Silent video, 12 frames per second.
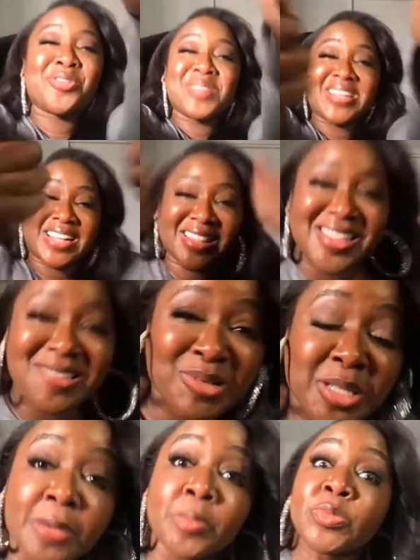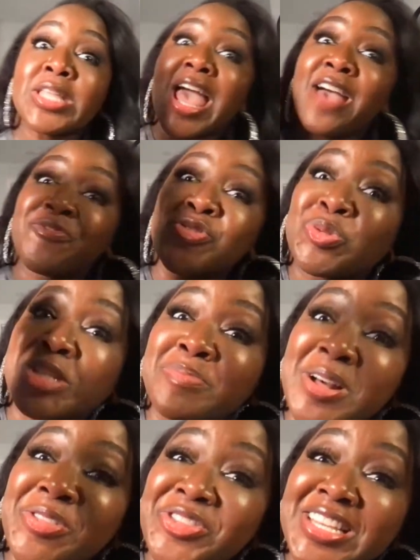them in close. Like, "Have you
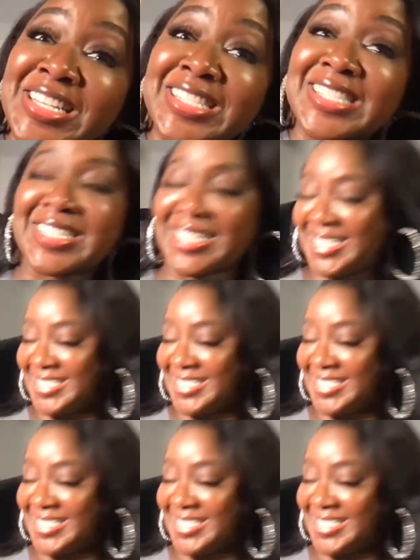smelt this?"